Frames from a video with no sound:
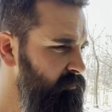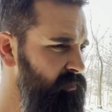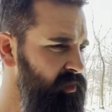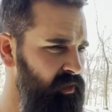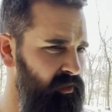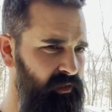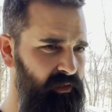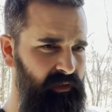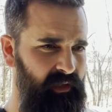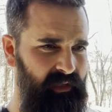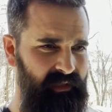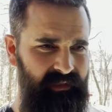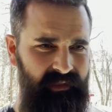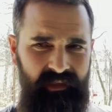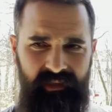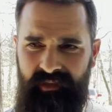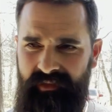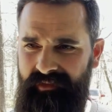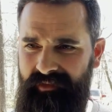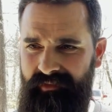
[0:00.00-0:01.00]
You know, like I
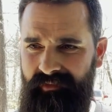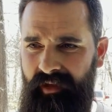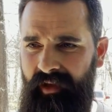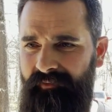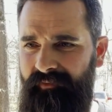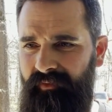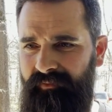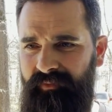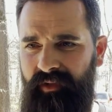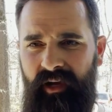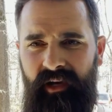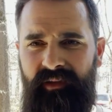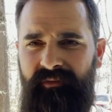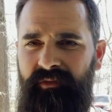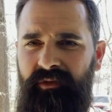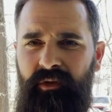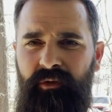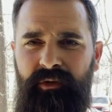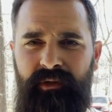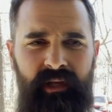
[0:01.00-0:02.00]
said, it's I've not
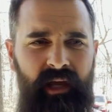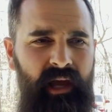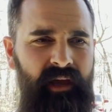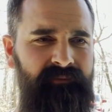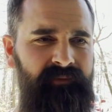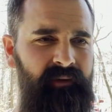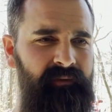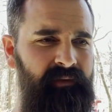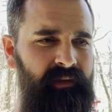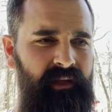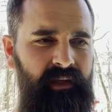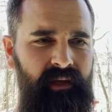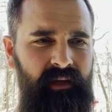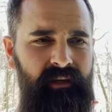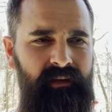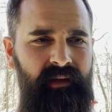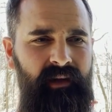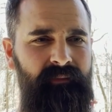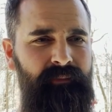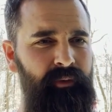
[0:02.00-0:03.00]
even used half of it
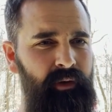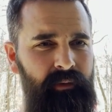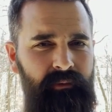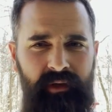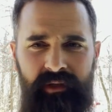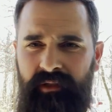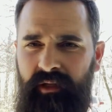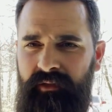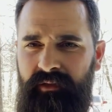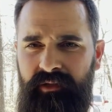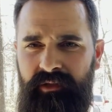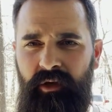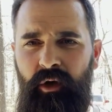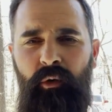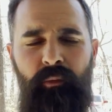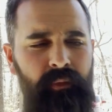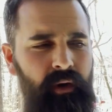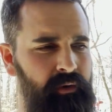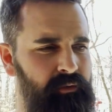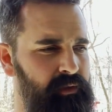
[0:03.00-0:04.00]
yet, and I've pretty much got this
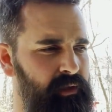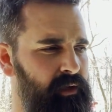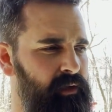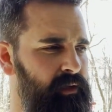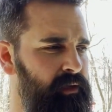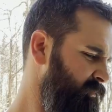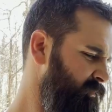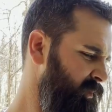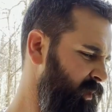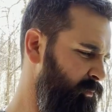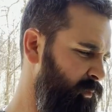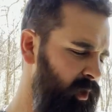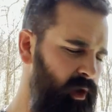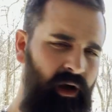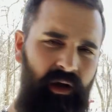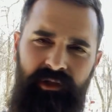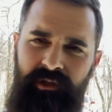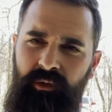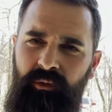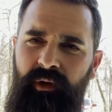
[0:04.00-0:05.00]
whole boat done. We
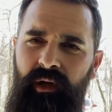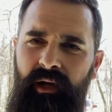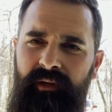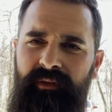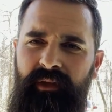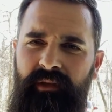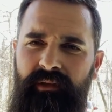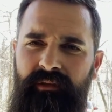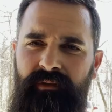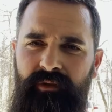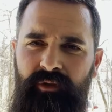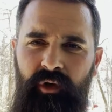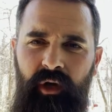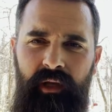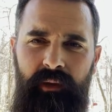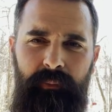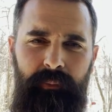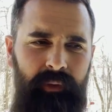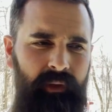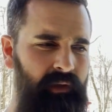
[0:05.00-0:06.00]
also got the
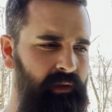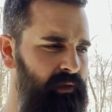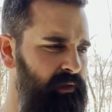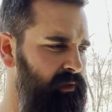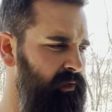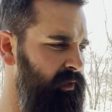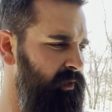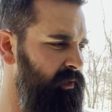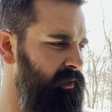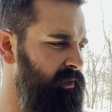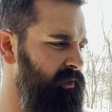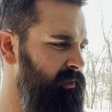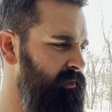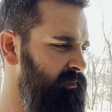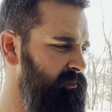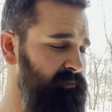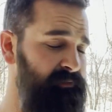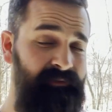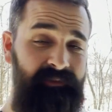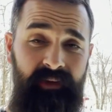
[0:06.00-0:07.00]
drain plug
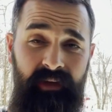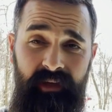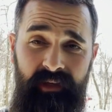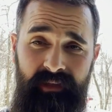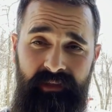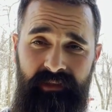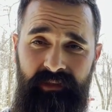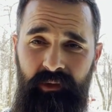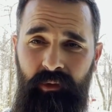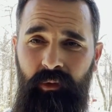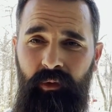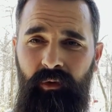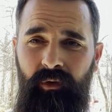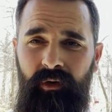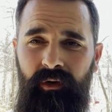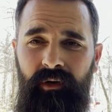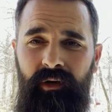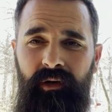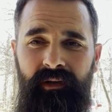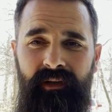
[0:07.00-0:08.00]
fixed
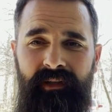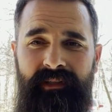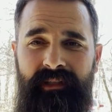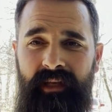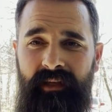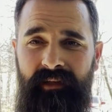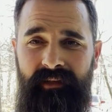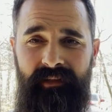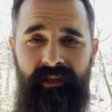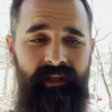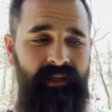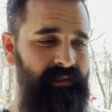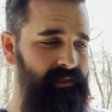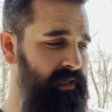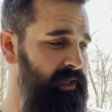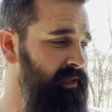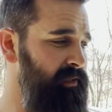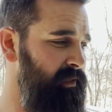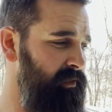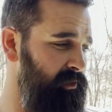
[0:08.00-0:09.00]
or
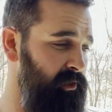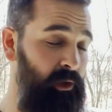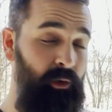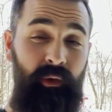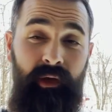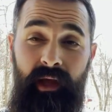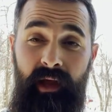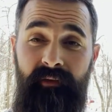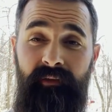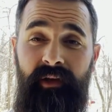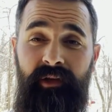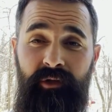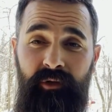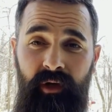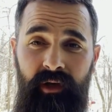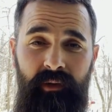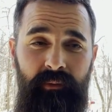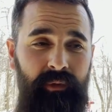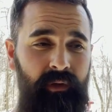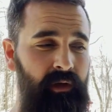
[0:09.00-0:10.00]
tended to. We have a
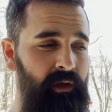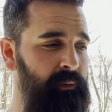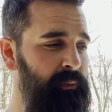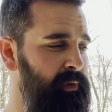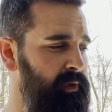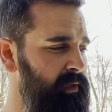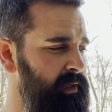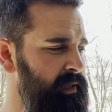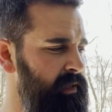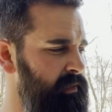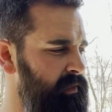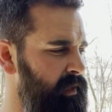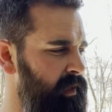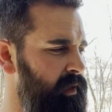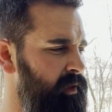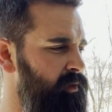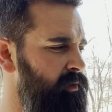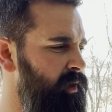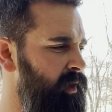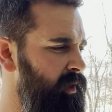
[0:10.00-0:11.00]
drain plug put in
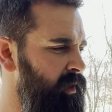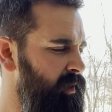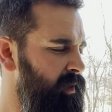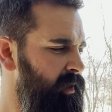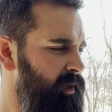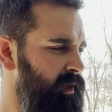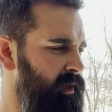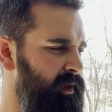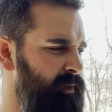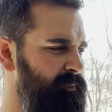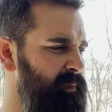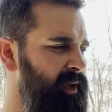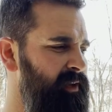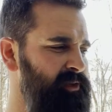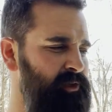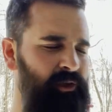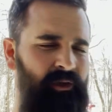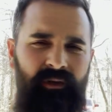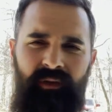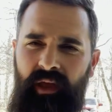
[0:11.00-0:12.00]
now. I'm not
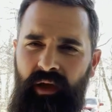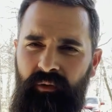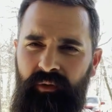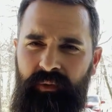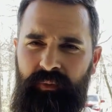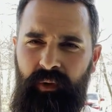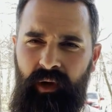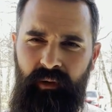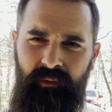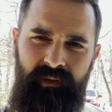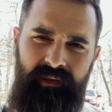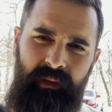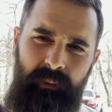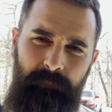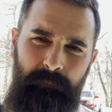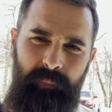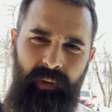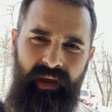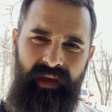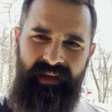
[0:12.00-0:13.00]
sure that was probably the
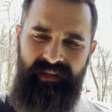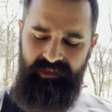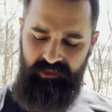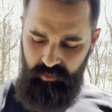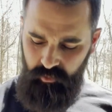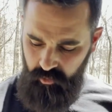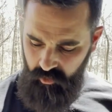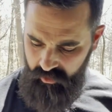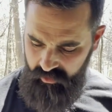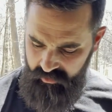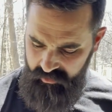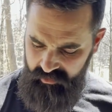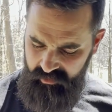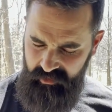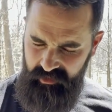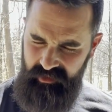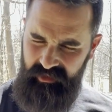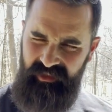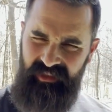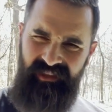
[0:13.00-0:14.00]
best
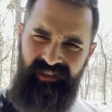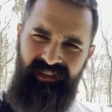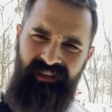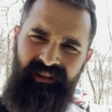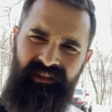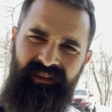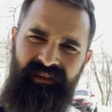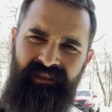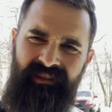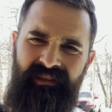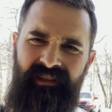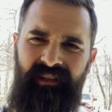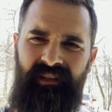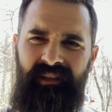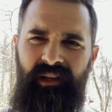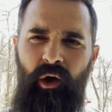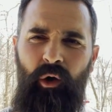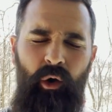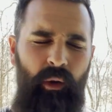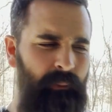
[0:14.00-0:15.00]
way to
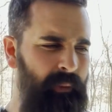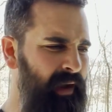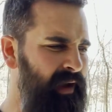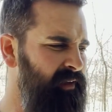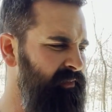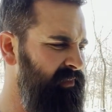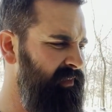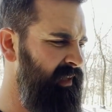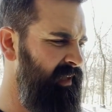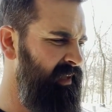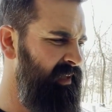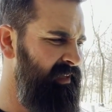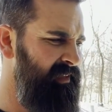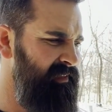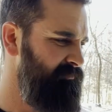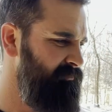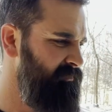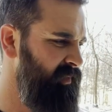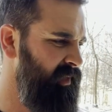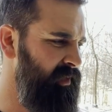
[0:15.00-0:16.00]
go about
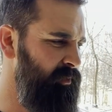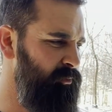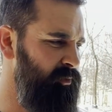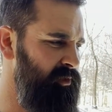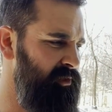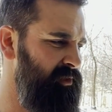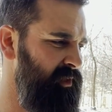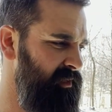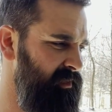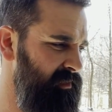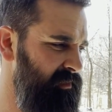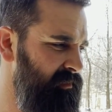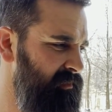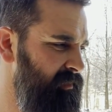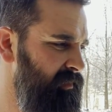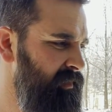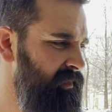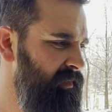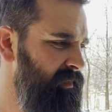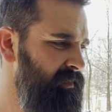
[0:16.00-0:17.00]
that. It was just
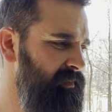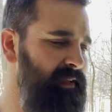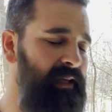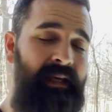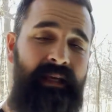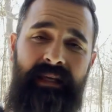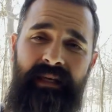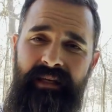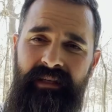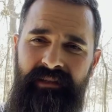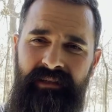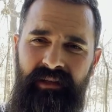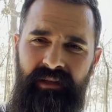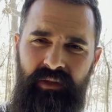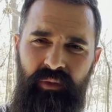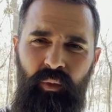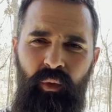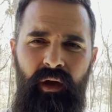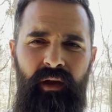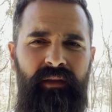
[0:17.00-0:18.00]
the
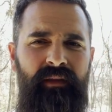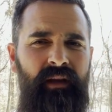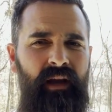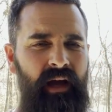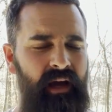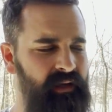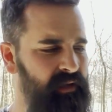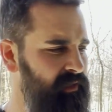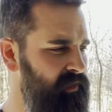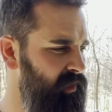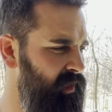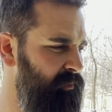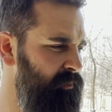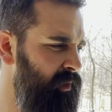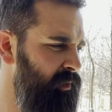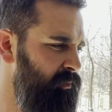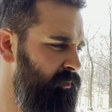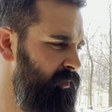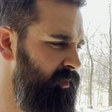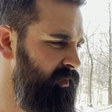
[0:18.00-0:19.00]
easiest way that I could come
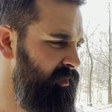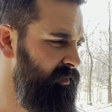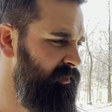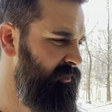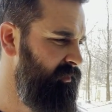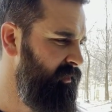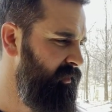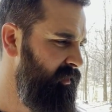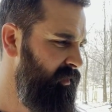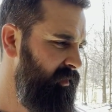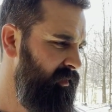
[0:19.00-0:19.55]
up with.